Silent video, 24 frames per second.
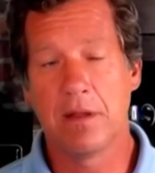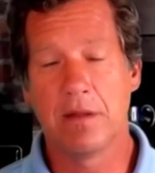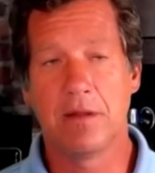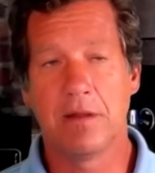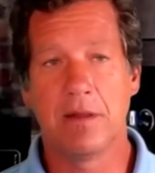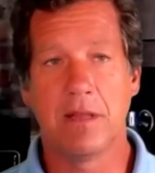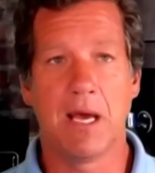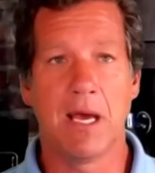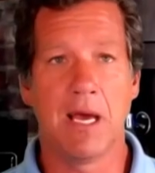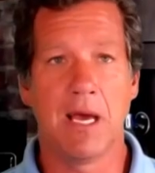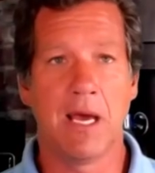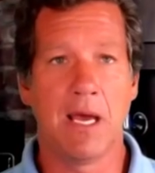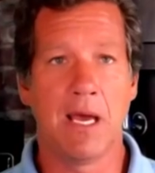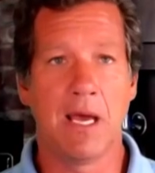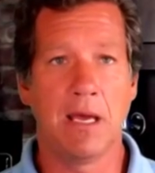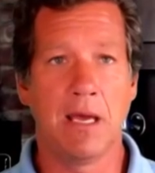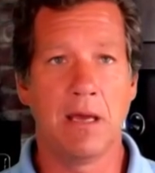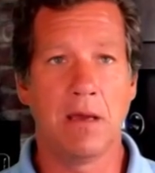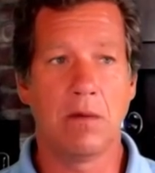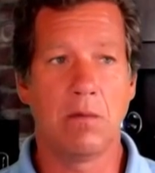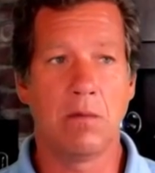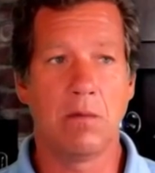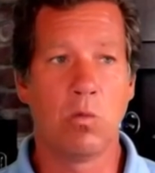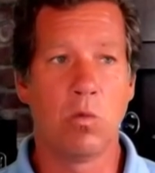
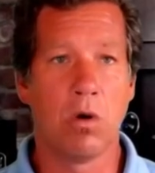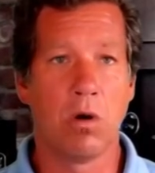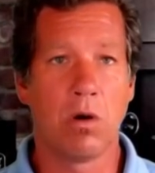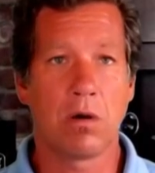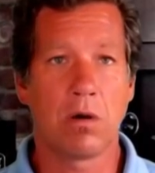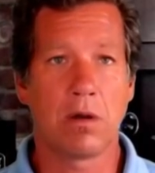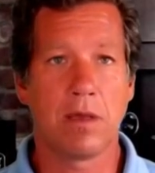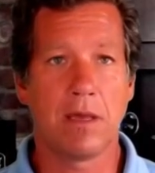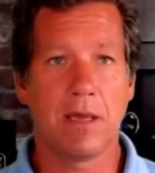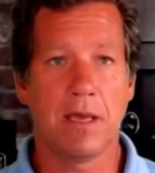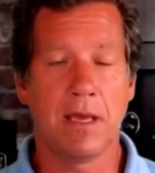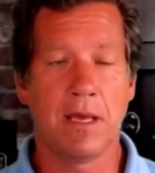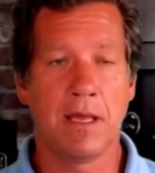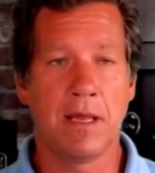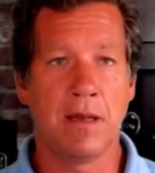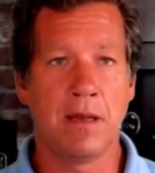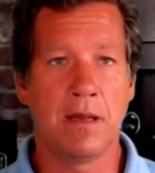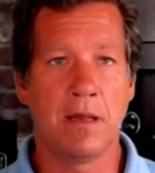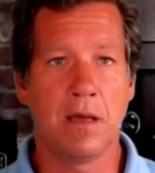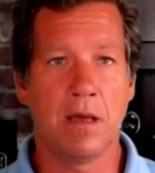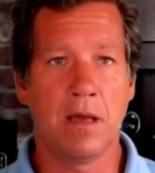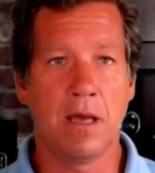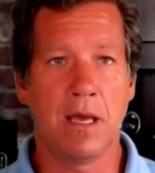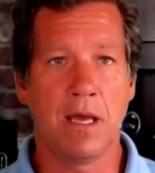They work in
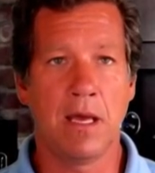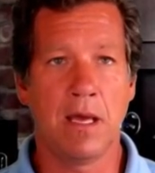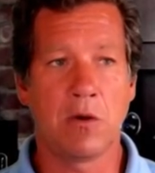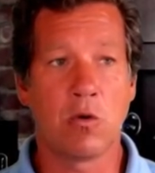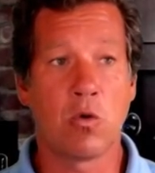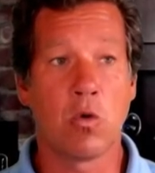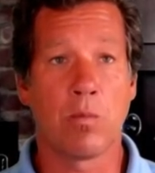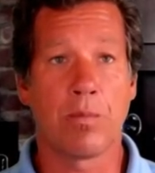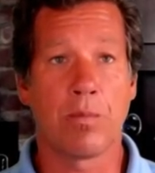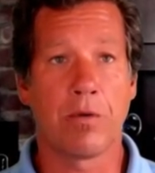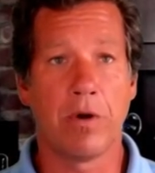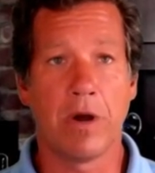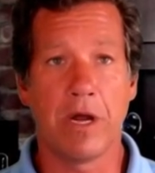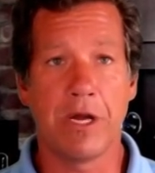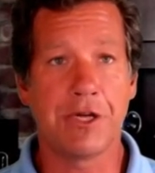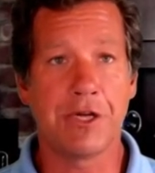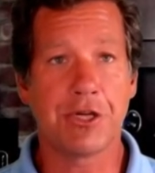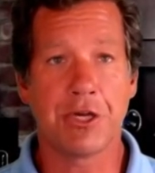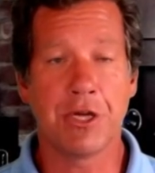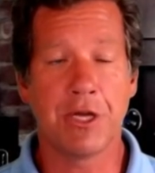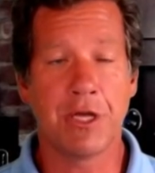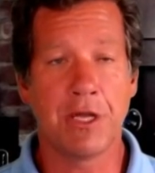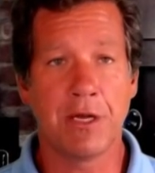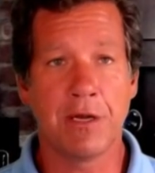a
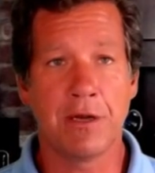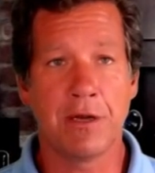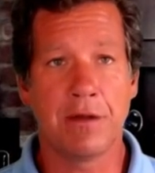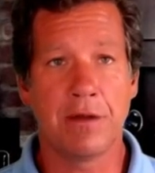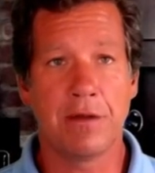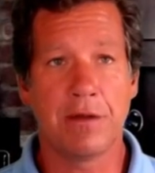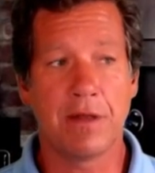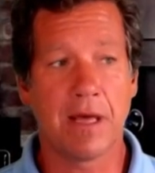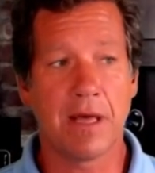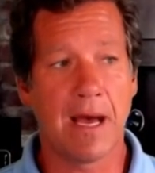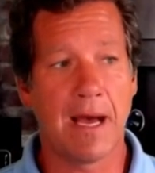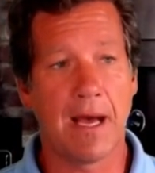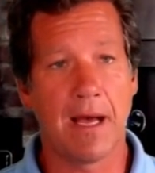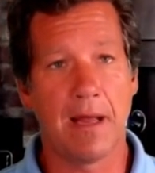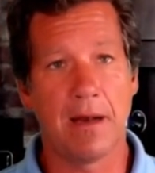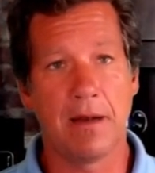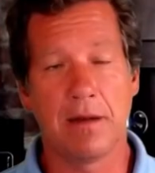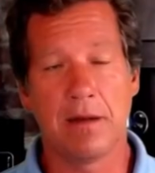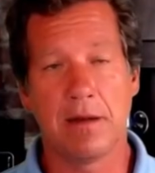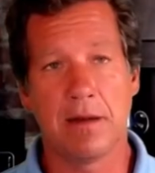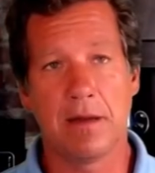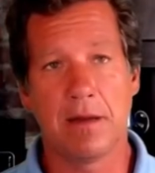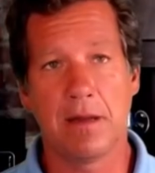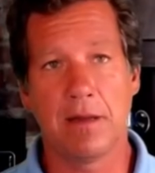corporation that
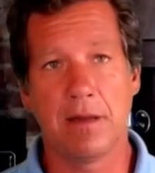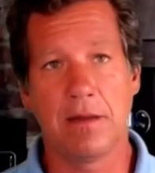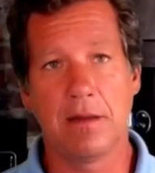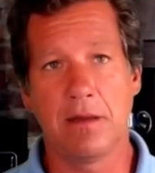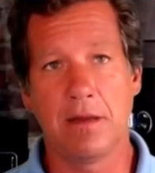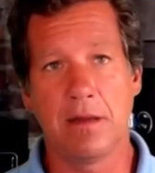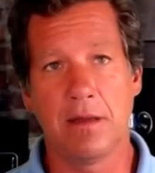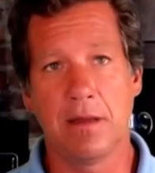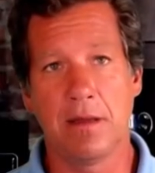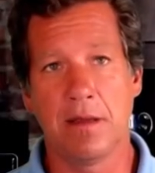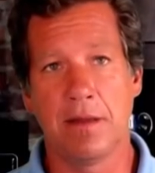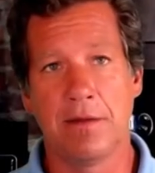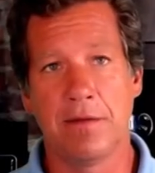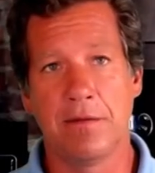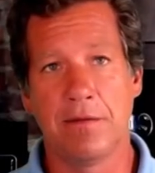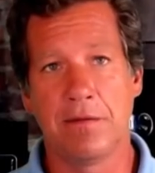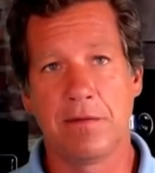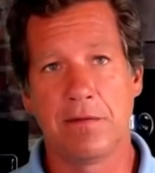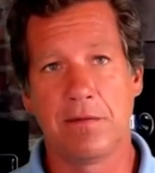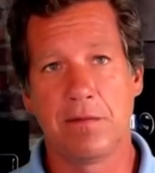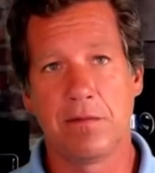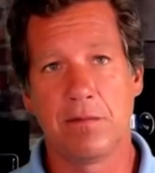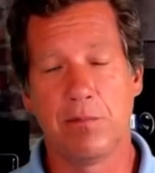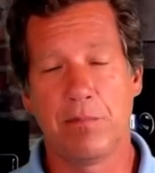
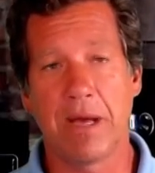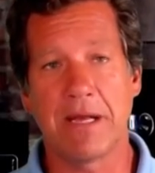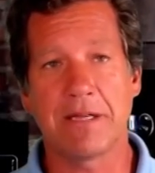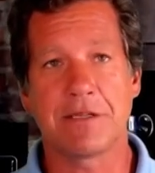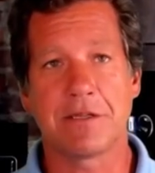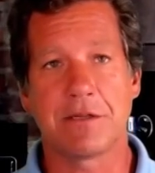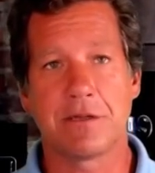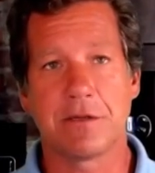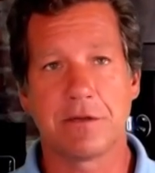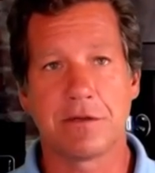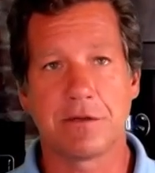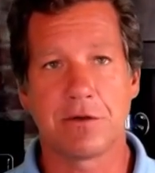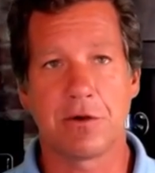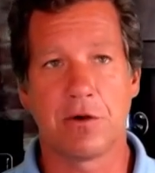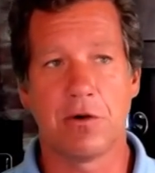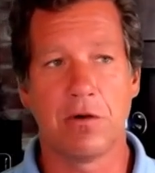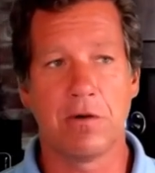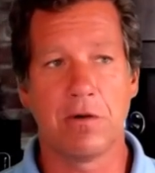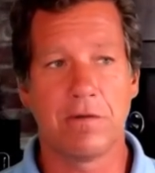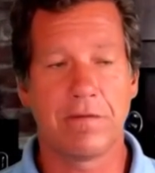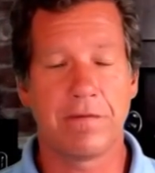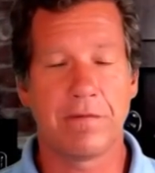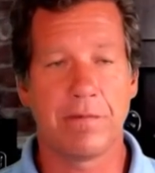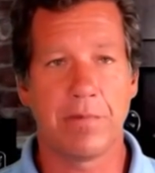is best
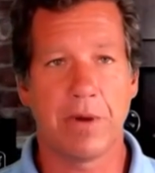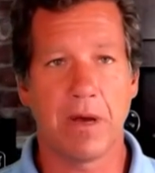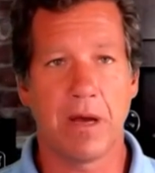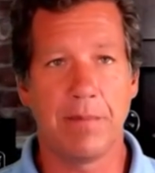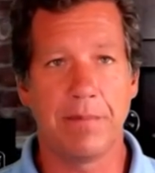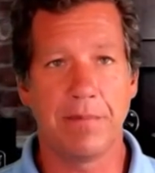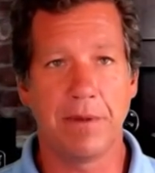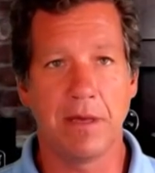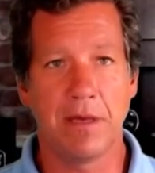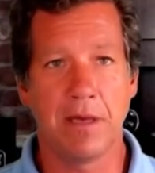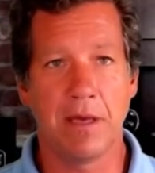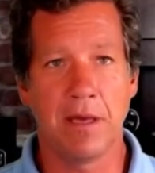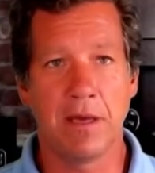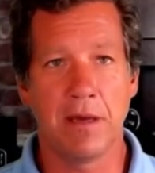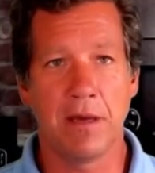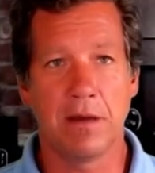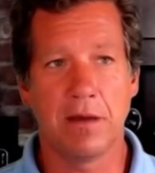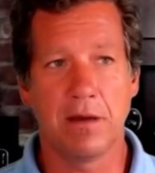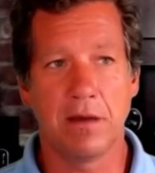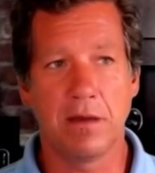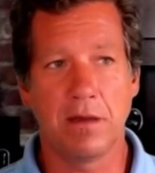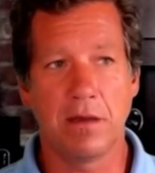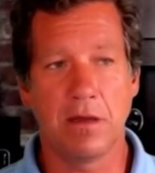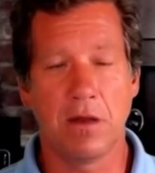served by
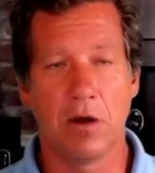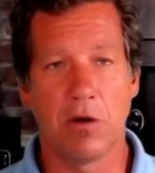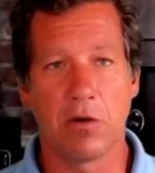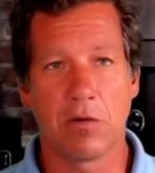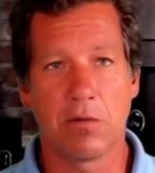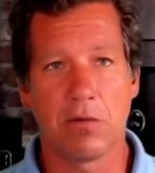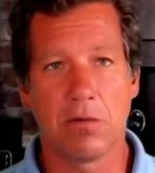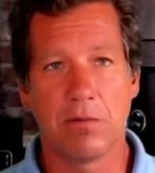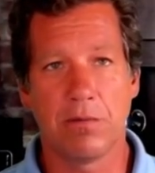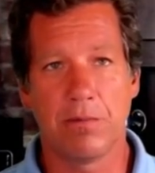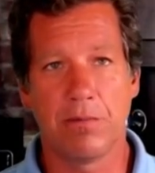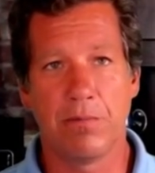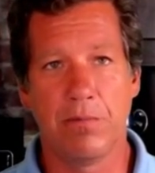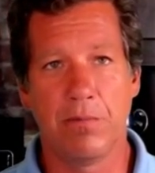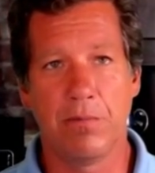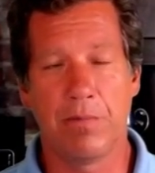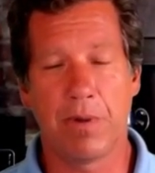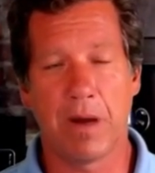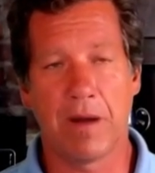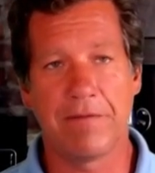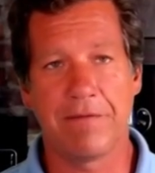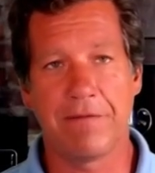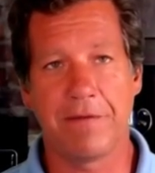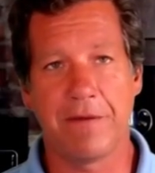being, you know,
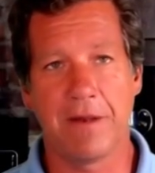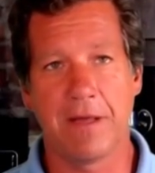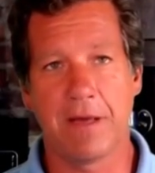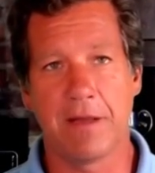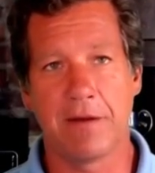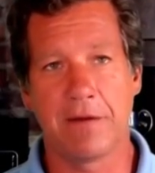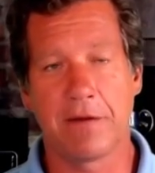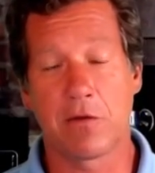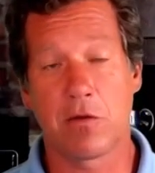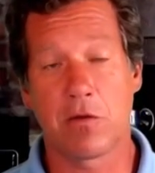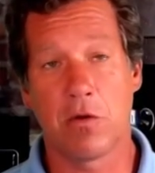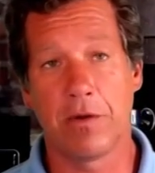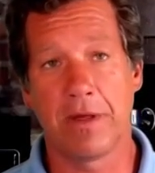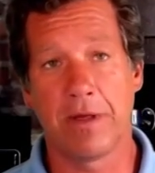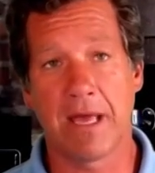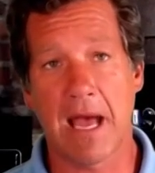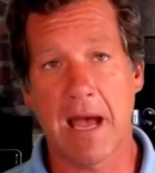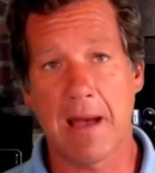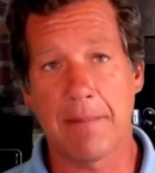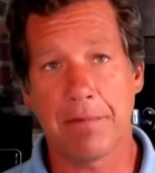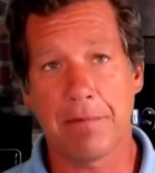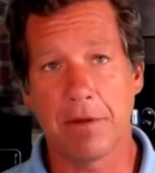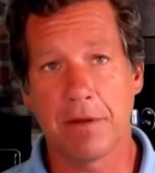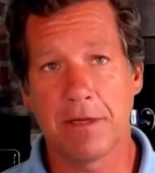by feeding into crony
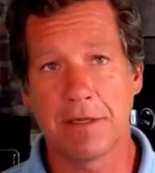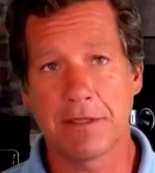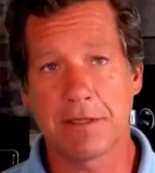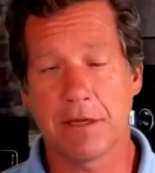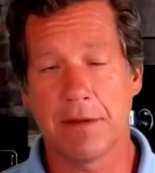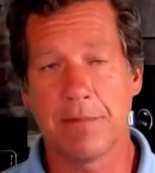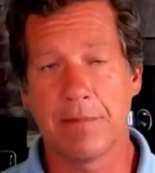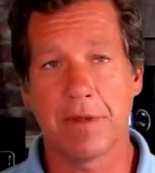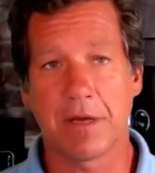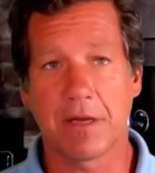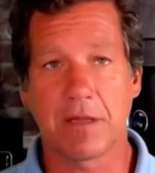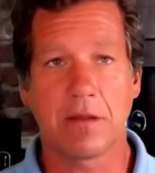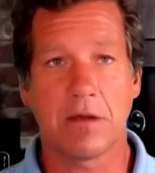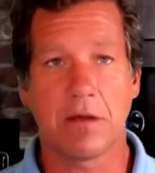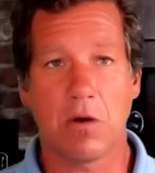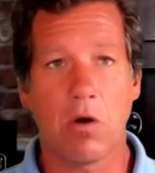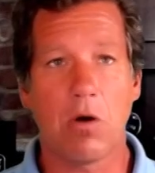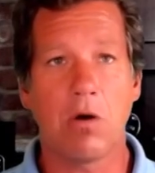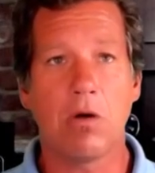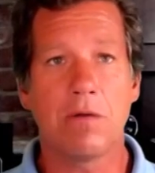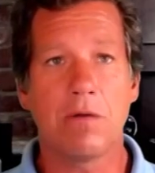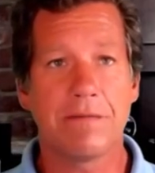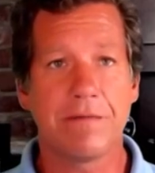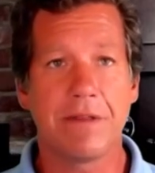capitalism. Like
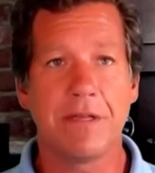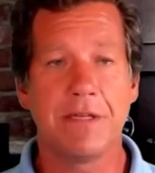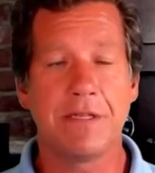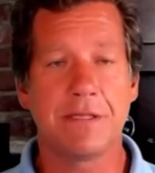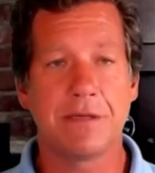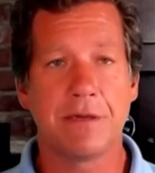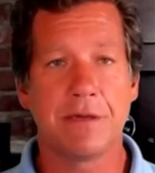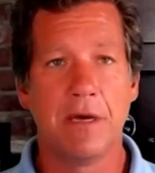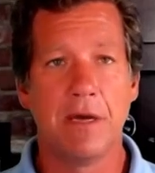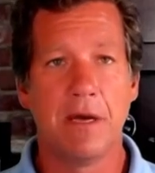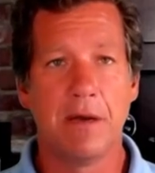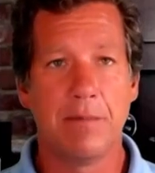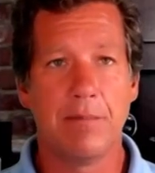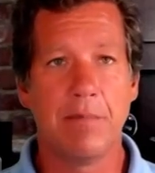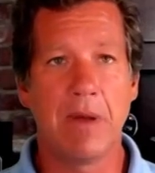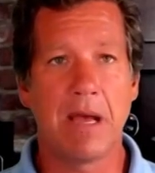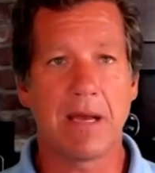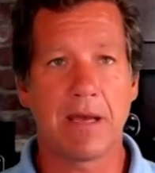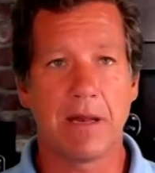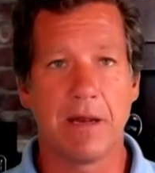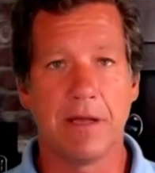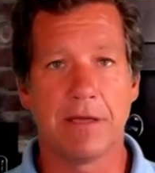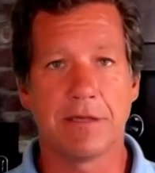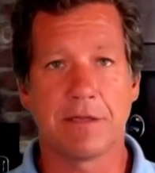all of these
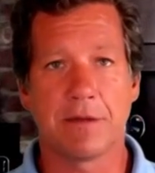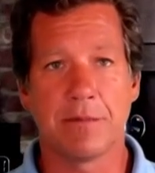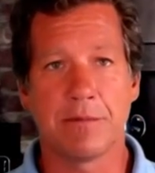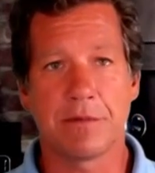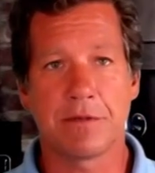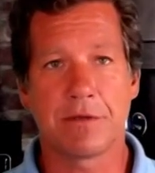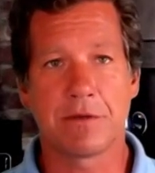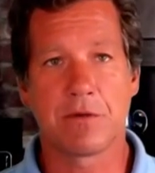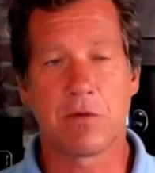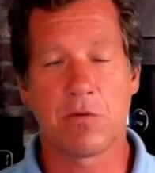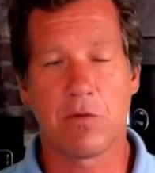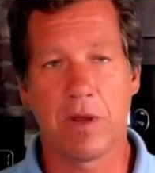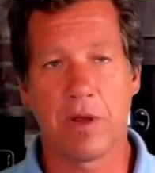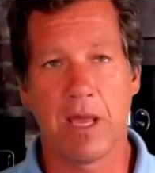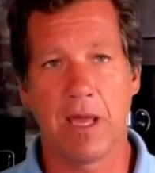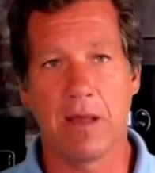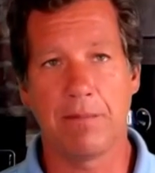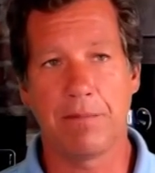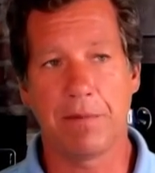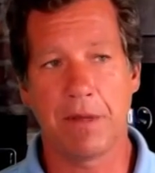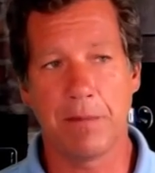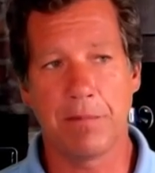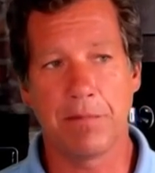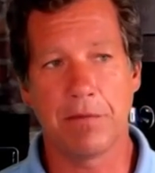mechanisms
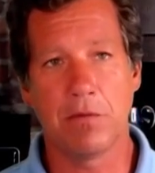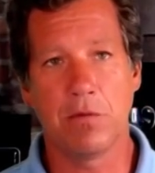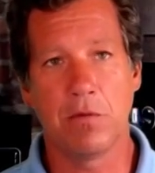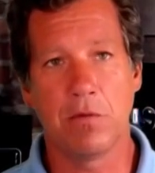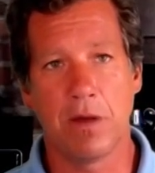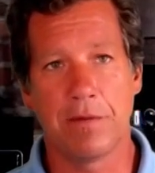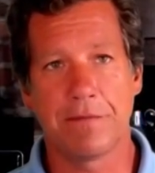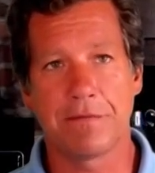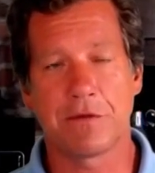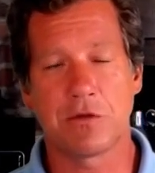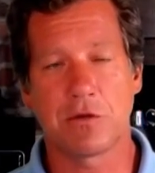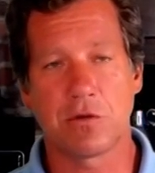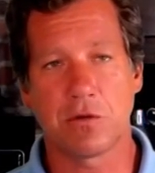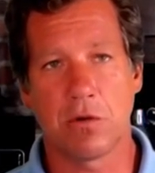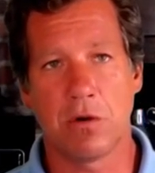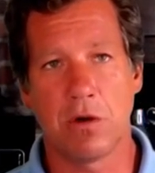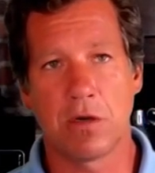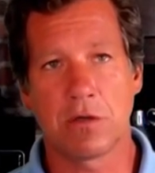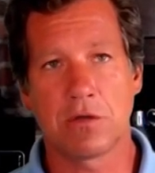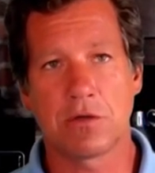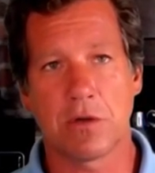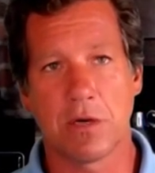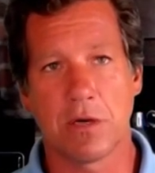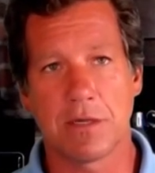create people who have
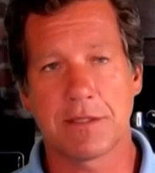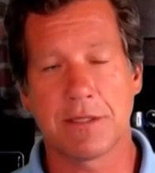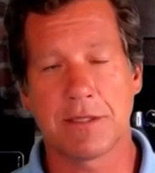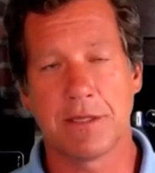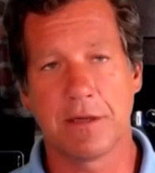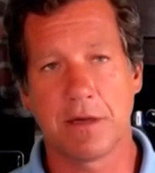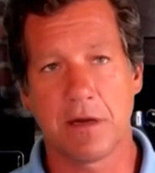strong trust in the